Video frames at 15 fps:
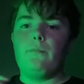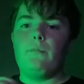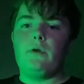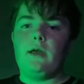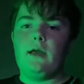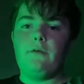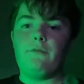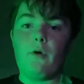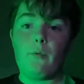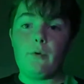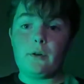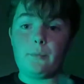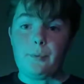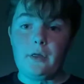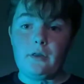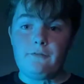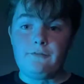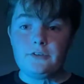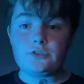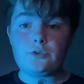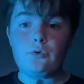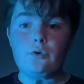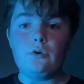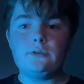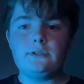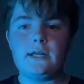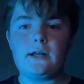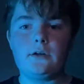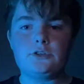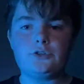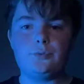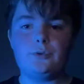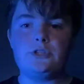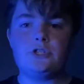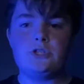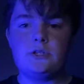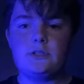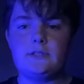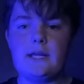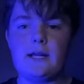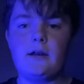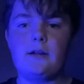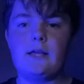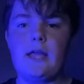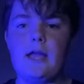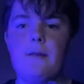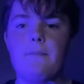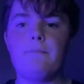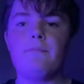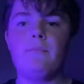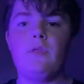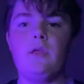If I wanted to play the physical, take out Switch, take out a game,